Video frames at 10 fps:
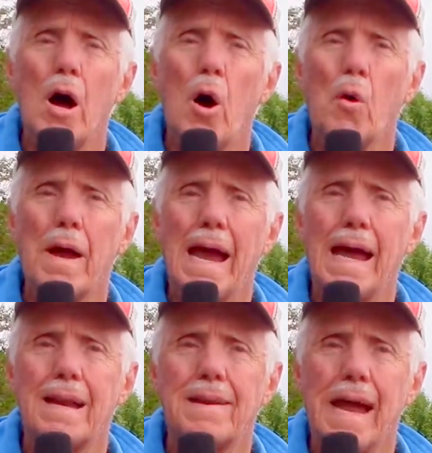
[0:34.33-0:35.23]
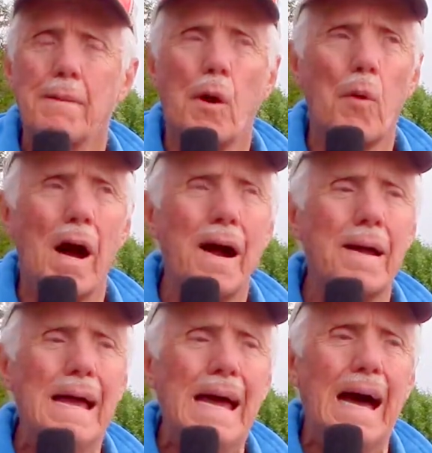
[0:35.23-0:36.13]
Okay, at Table Rock,
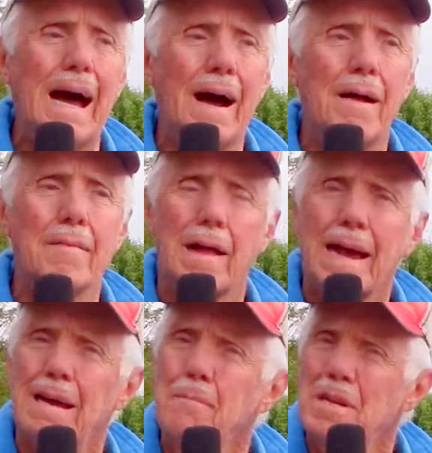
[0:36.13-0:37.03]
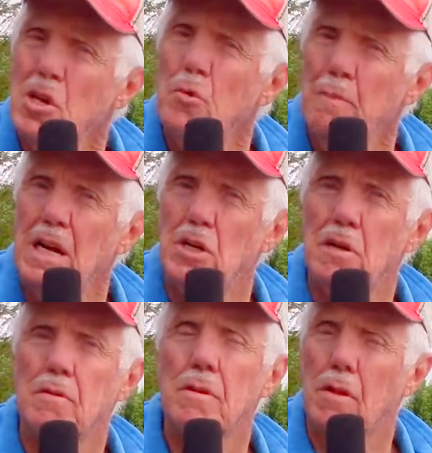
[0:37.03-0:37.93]
like I just
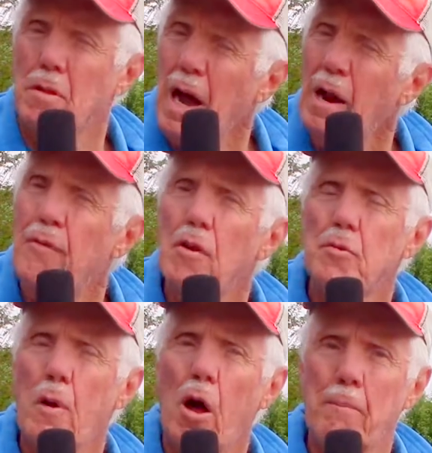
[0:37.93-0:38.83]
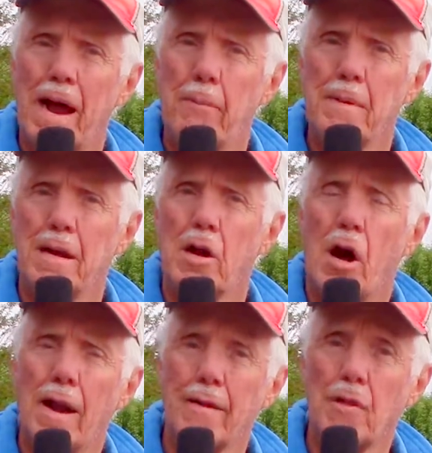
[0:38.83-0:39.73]
mentioned, quite a few smallmouth being
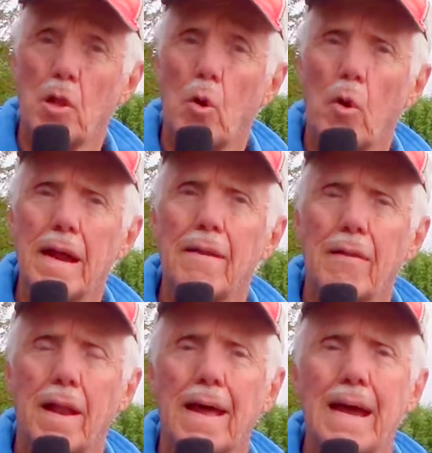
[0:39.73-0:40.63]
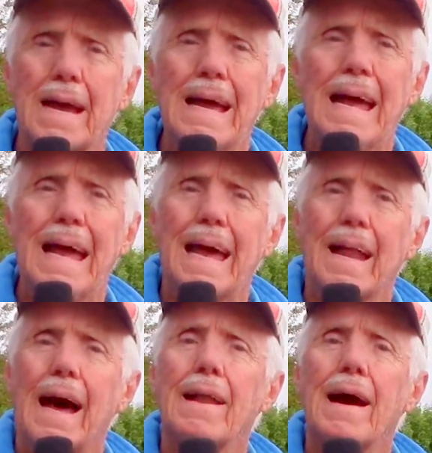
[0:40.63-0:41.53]
caught at the lower end of the lake, and
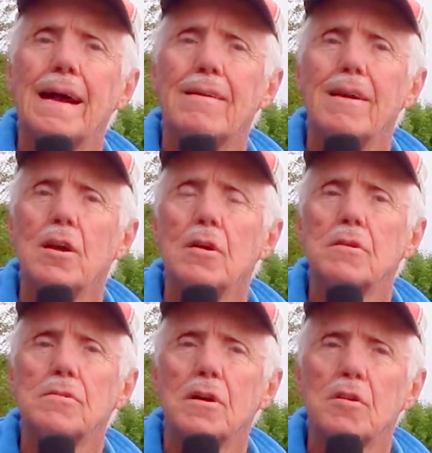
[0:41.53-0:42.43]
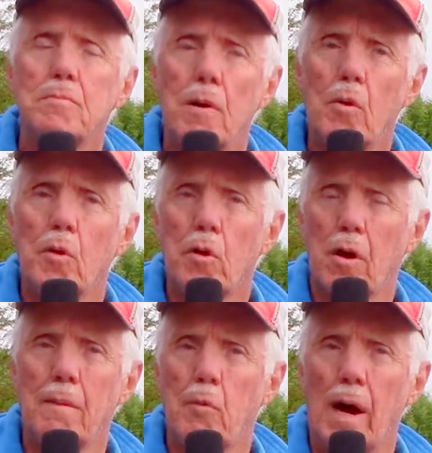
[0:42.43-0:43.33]
I like to use a smoked
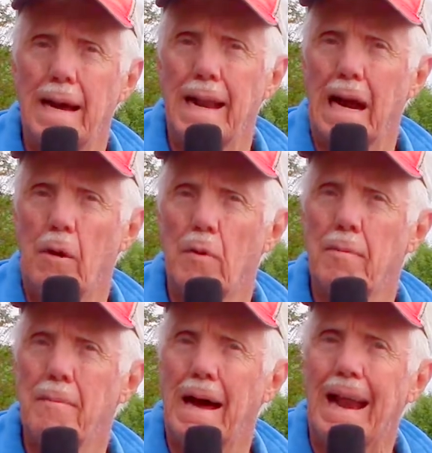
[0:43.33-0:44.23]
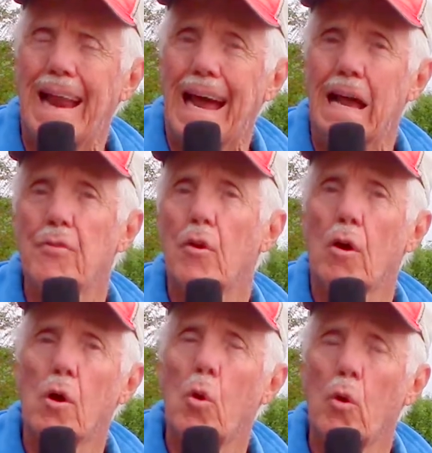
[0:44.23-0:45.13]
grub right now with about an 1/8 or
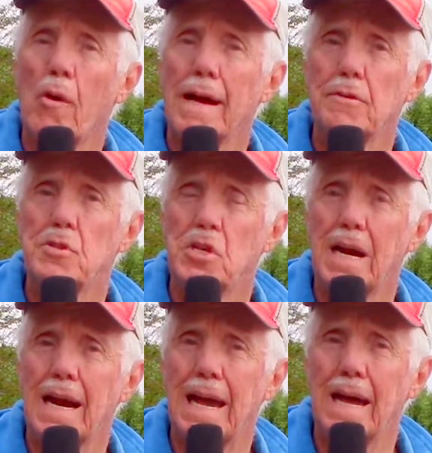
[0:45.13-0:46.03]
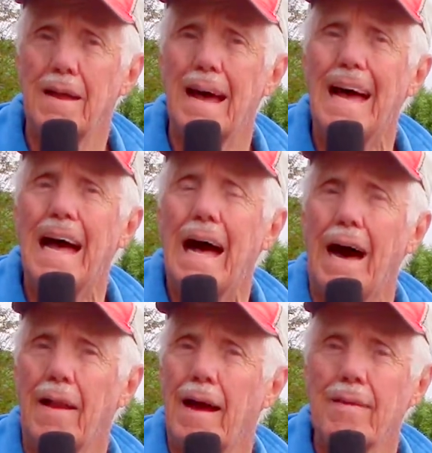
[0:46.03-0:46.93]
a 1/4 ounce jig head.
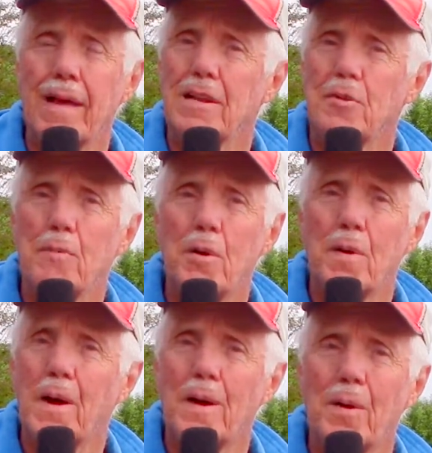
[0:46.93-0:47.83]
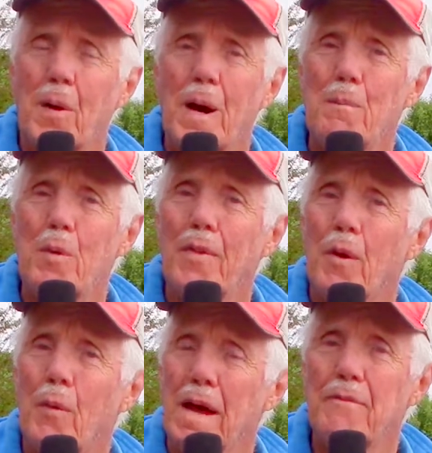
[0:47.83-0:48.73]
I like that smoked grub with the
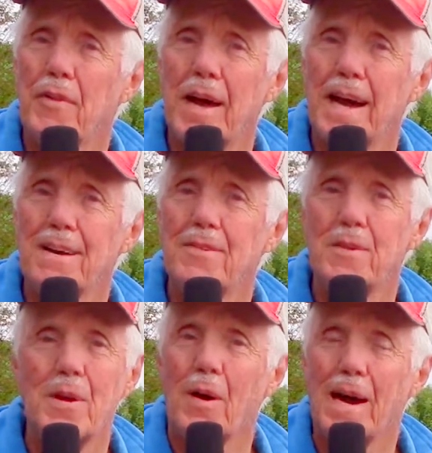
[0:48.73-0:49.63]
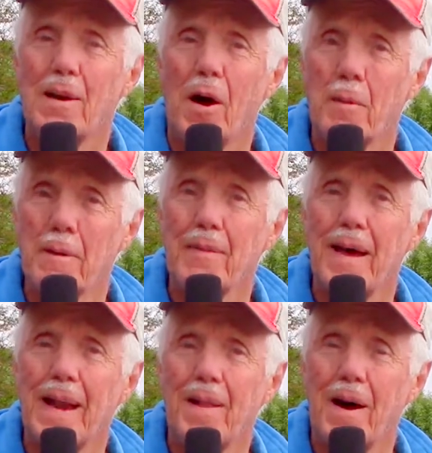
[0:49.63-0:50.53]
red flakes. You know, I talk about
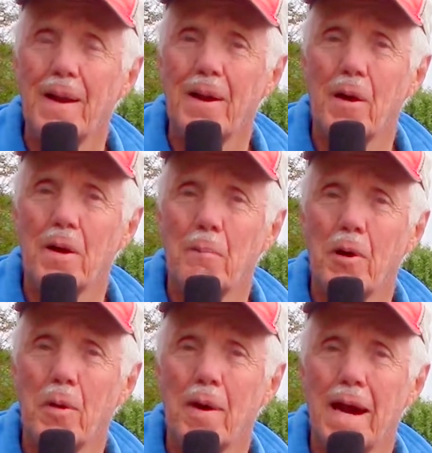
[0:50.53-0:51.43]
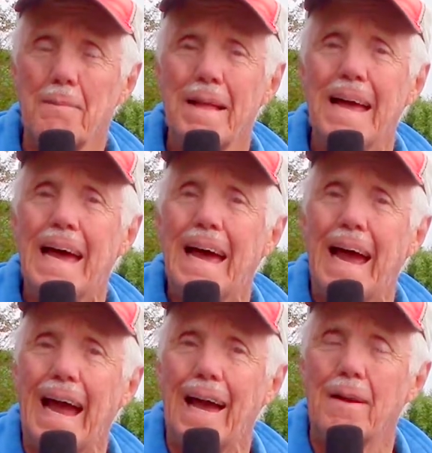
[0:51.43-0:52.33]
that a lot here on the program,
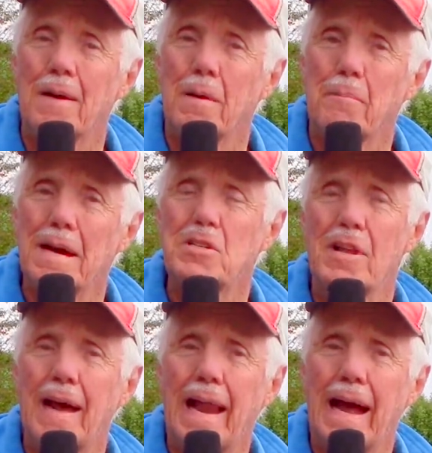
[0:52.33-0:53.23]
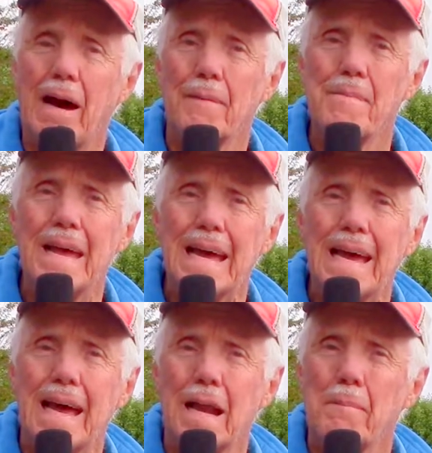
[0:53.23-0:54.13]
and pitching that out
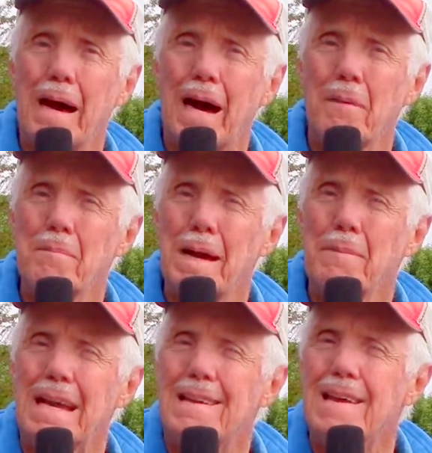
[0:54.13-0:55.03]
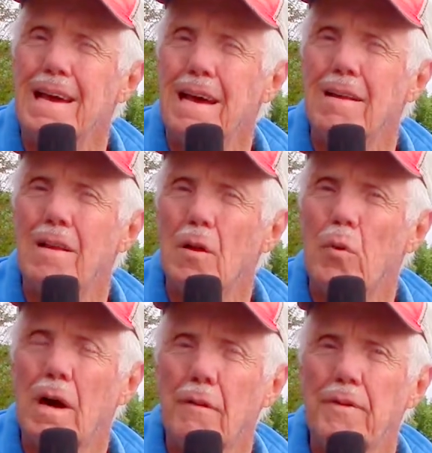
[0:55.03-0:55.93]
in about maybe 10 to
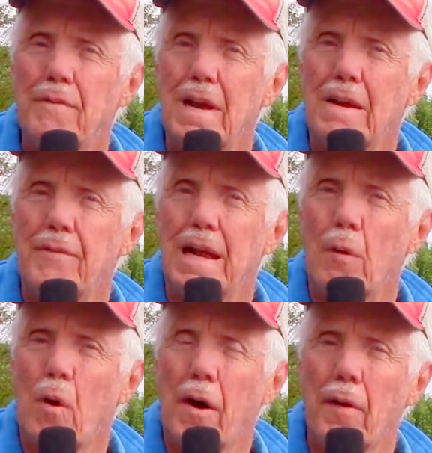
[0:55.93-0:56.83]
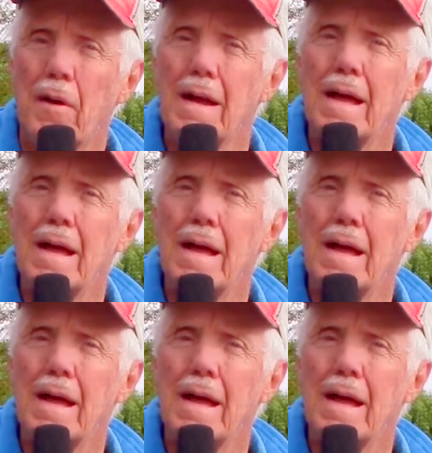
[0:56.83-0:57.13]
12, 15 feet of water,